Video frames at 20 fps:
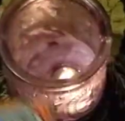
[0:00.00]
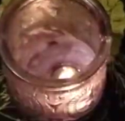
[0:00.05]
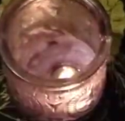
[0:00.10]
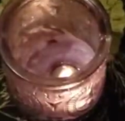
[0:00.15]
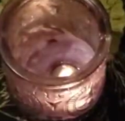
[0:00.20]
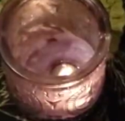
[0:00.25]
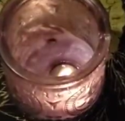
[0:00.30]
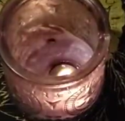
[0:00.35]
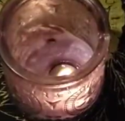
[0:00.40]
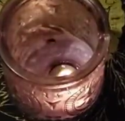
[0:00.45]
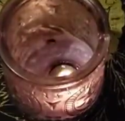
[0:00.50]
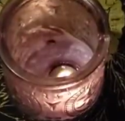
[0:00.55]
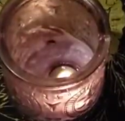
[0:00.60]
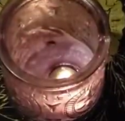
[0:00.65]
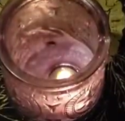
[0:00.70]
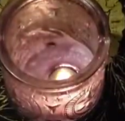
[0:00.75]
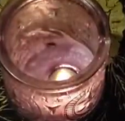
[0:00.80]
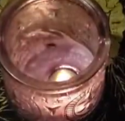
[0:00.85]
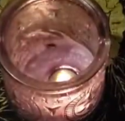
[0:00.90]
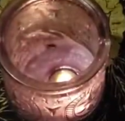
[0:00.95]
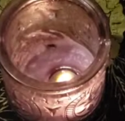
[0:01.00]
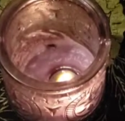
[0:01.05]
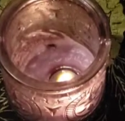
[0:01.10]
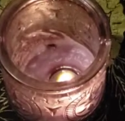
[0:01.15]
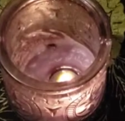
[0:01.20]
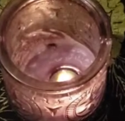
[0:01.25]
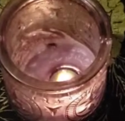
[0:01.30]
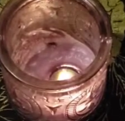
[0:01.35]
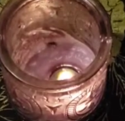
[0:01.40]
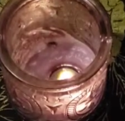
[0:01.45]
decks in
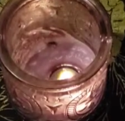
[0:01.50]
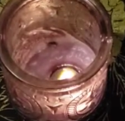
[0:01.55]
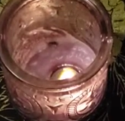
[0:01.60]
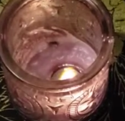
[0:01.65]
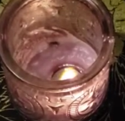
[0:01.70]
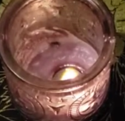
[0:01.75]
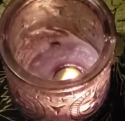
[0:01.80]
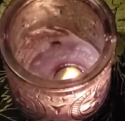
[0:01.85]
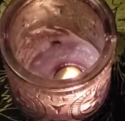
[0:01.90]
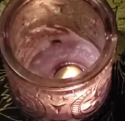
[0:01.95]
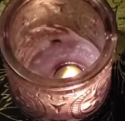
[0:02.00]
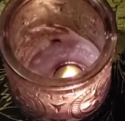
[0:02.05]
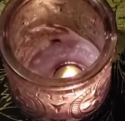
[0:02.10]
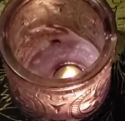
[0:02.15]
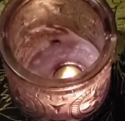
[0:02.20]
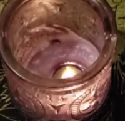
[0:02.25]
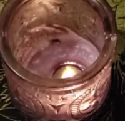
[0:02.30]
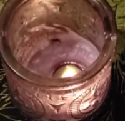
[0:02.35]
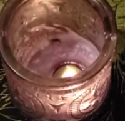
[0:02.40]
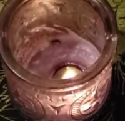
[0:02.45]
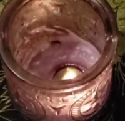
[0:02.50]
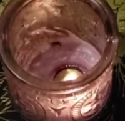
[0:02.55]
these 5 that I'm showing you